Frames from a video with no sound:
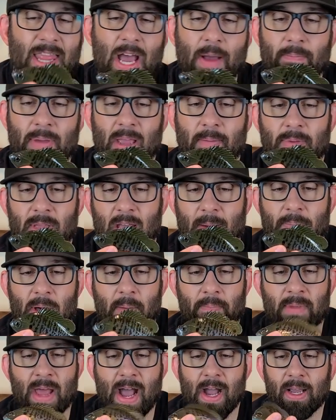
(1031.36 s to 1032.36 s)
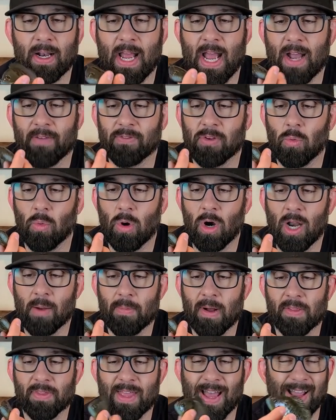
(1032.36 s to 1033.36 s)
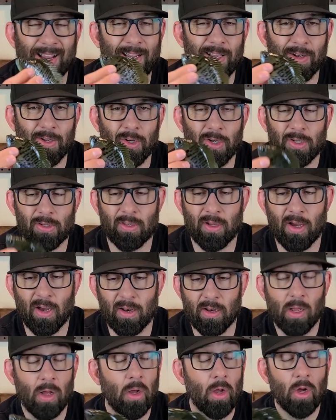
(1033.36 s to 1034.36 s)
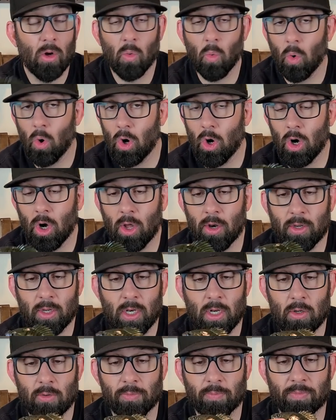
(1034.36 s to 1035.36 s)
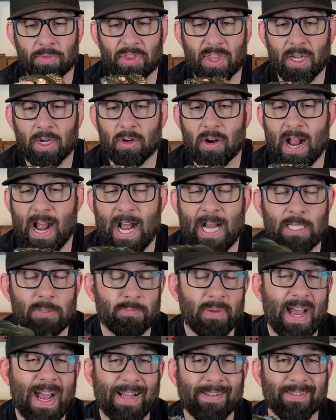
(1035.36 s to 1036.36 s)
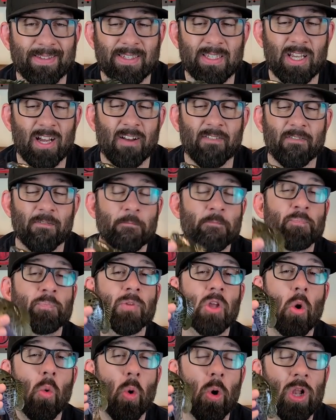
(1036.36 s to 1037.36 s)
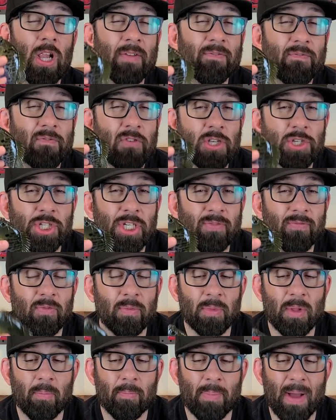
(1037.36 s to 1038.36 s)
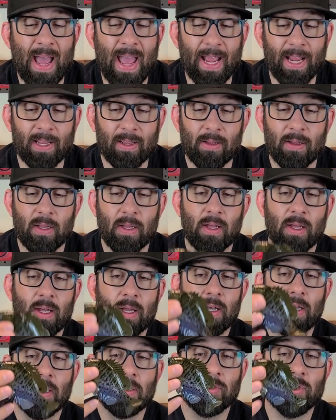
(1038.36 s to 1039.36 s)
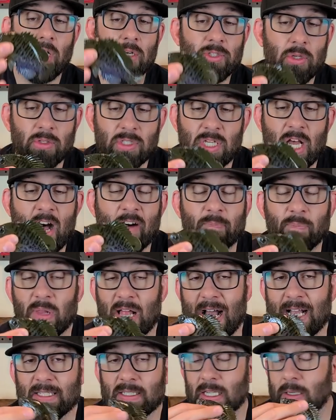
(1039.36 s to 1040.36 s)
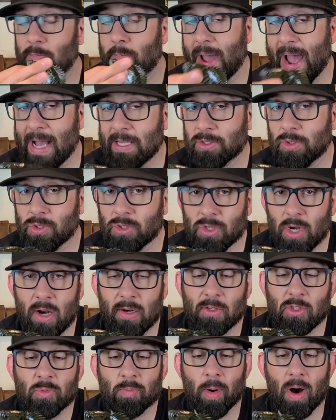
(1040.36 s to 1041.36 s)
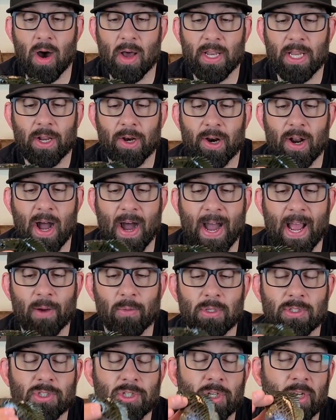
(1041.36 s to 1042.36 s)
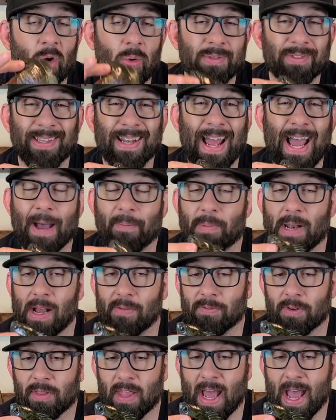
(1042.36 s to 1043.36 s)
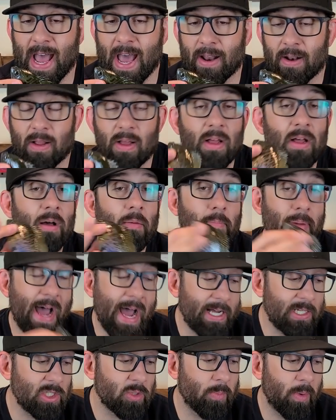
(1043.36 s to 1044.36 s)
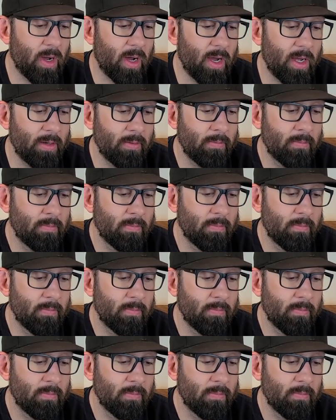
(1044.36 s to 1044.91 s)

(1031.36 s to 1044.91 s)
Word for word: that baby up. I'm not going to have to worry about that getting hooked on wood, you know, thick grass, pads and stuff while I'm fishing from the bank. It's also soft plastic. Bass are starting to spawn here in Iowa, so you know what's going to happen after that. Bass spawn,